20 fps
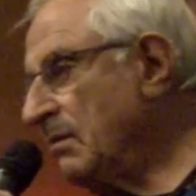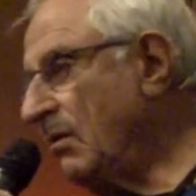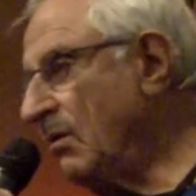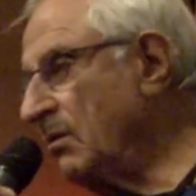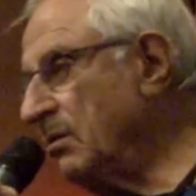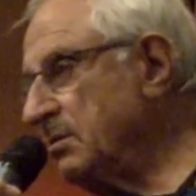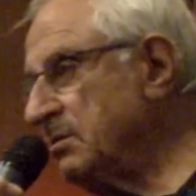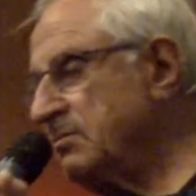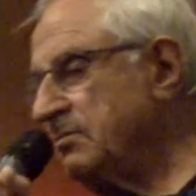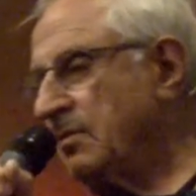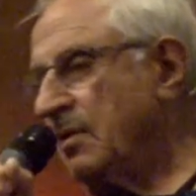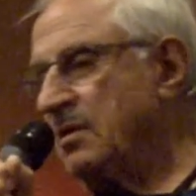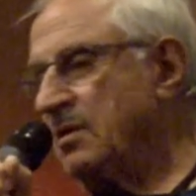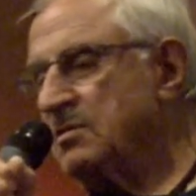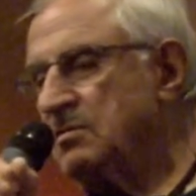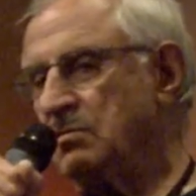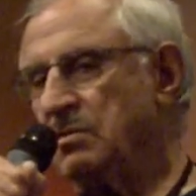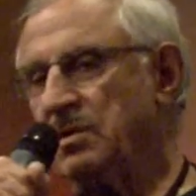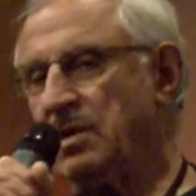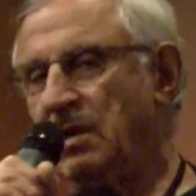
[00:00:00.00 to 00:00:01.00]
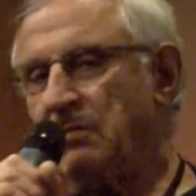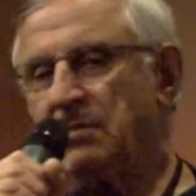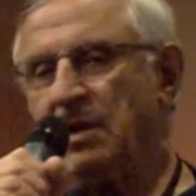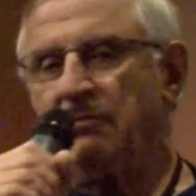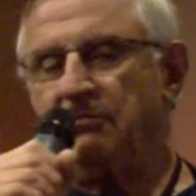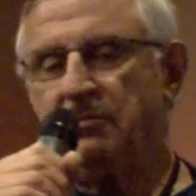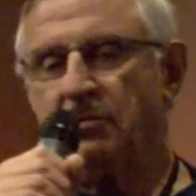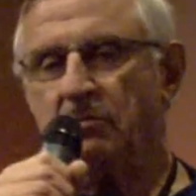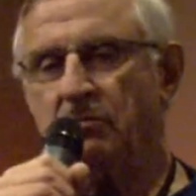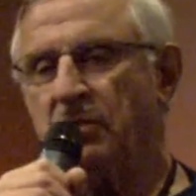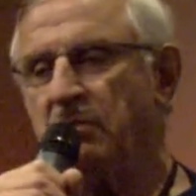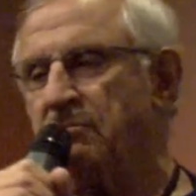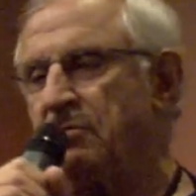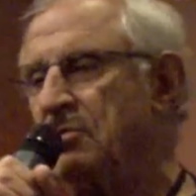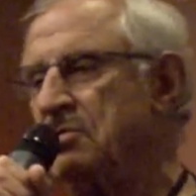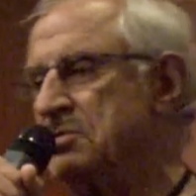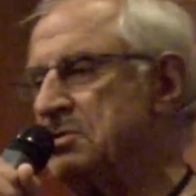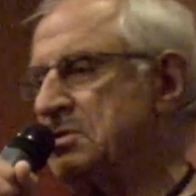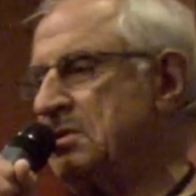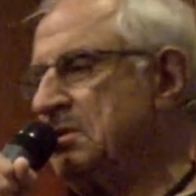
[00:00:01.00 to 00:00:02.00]
all his fonts were named after
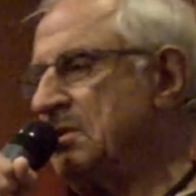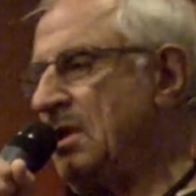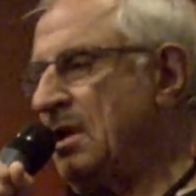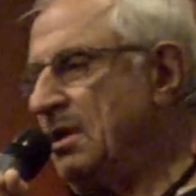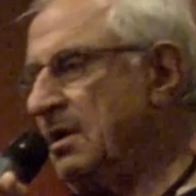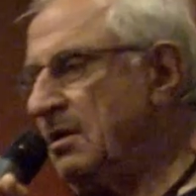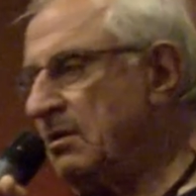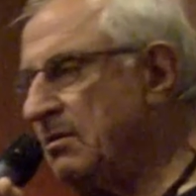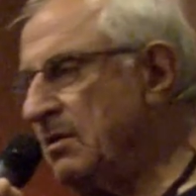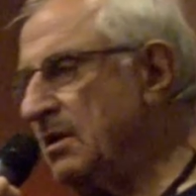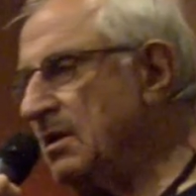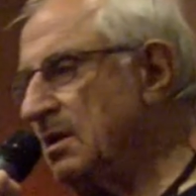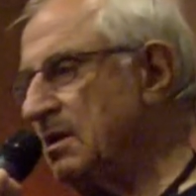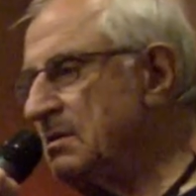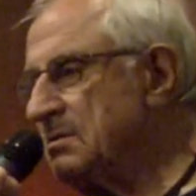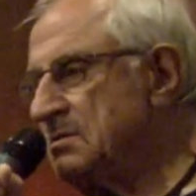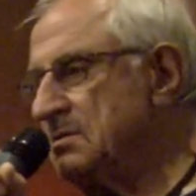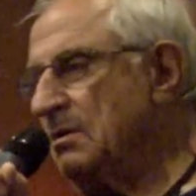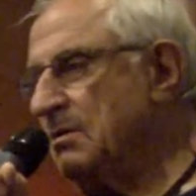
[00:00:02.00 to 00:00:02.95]
rivers in that area. Uh-huh.